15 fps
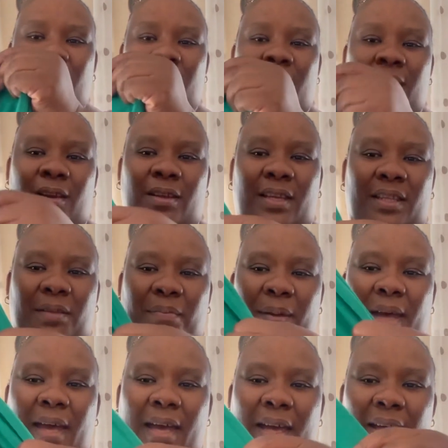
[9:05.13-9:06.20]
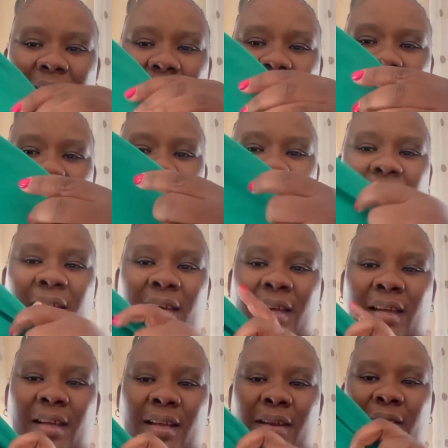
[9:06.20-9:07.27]
Look at the pants.
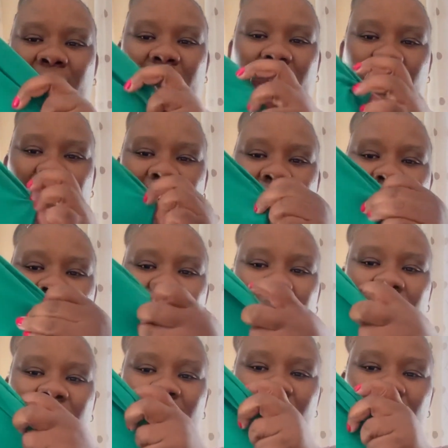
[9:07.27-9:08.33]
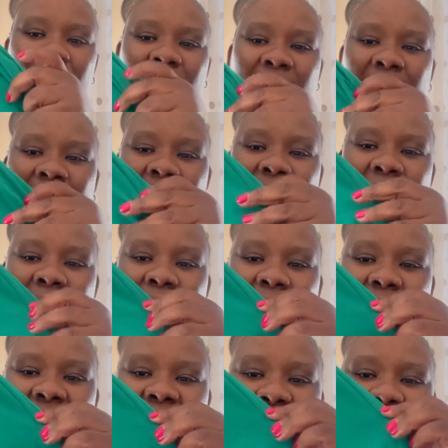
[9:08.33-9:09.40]
Look at the pants. Look at the